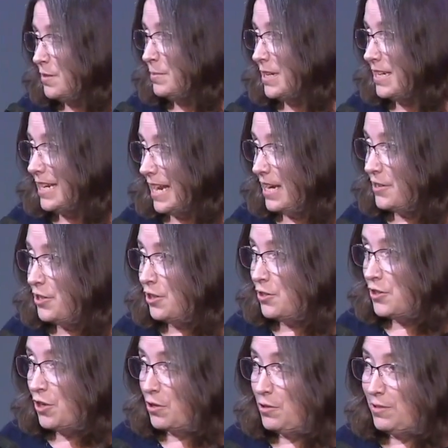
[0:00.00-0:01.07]
be an annular
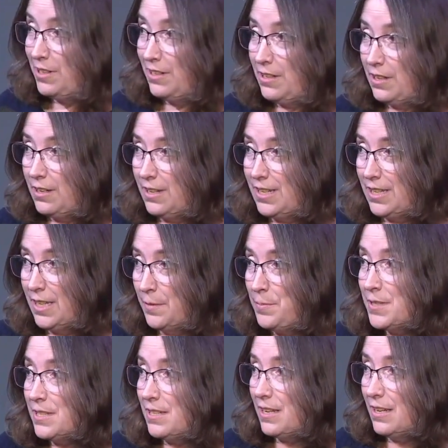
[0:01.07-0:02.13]
total
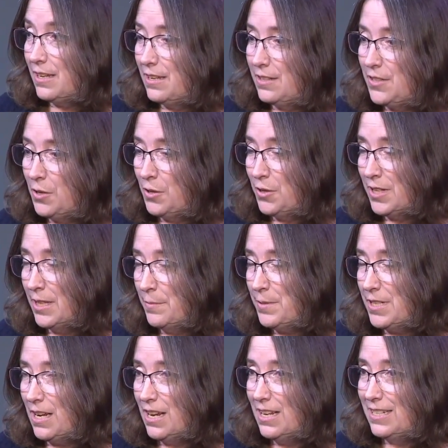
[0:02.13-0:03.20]
eclipse, solar eclipse
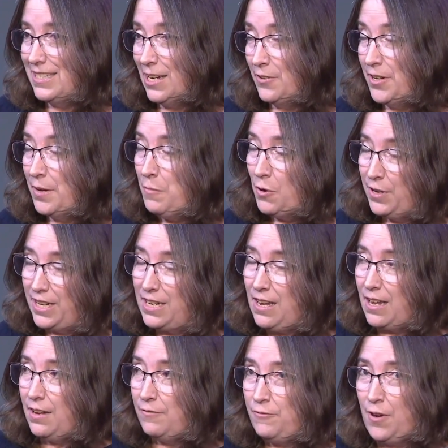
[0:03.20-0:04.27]
on Saturday morning.
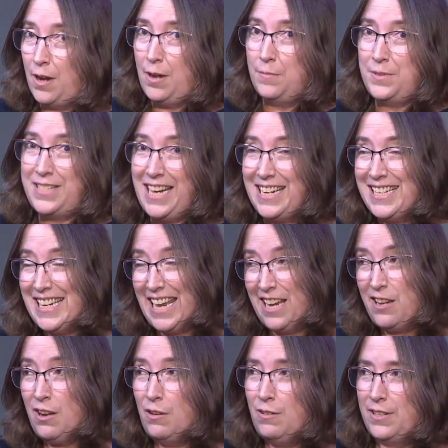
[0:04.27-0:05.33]
From San
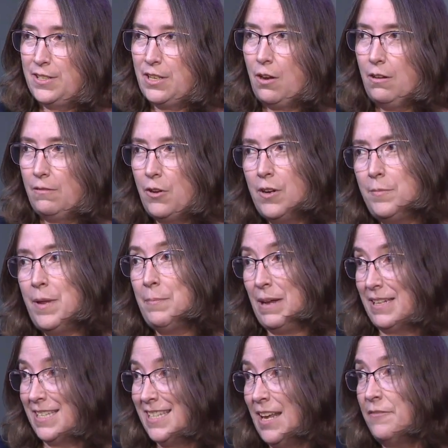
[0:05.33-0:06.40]
Diego, it's going to be about
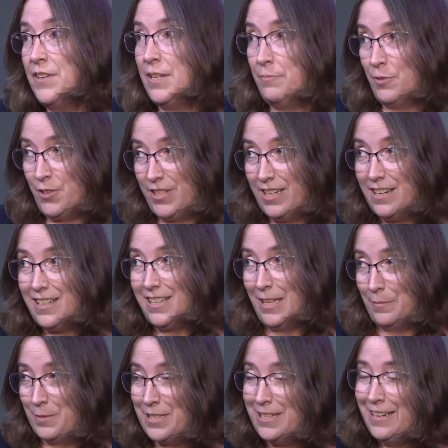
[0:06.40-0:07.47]
70%
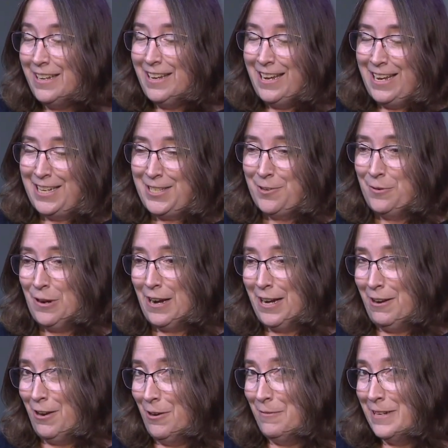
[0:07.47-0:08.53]
eclipsed. And so I
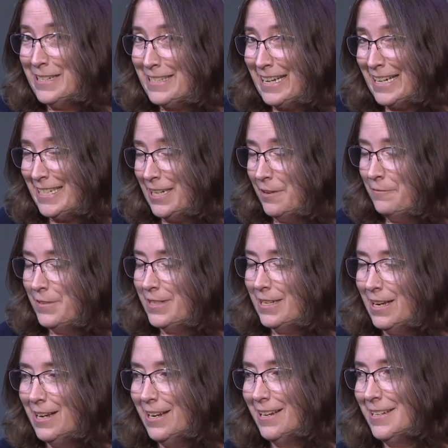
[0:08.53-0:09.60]
always like to
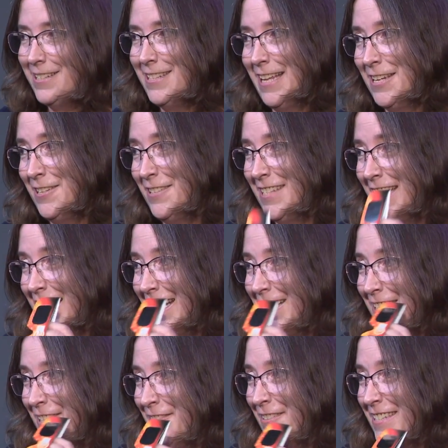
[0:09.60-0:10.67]
emphasize, like you said,
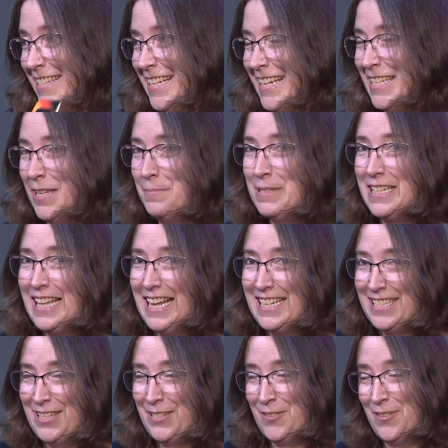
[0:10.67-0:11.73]
use the eclipse
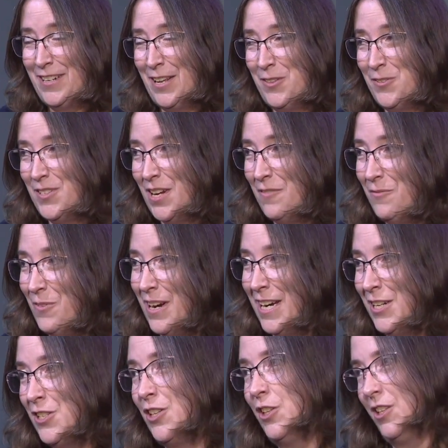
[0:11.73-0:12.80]
glasses or another safe way
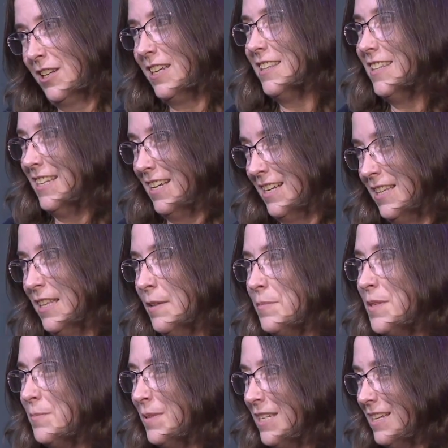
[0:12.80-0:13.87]
to look at the
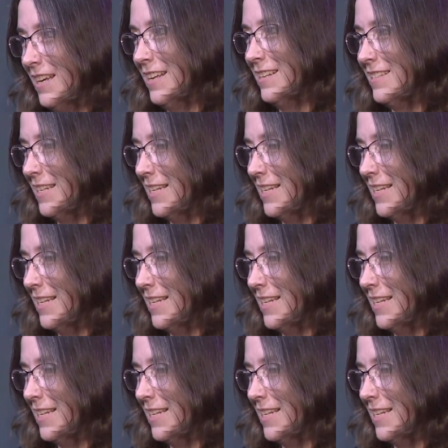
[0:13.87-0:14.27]
eclipse, because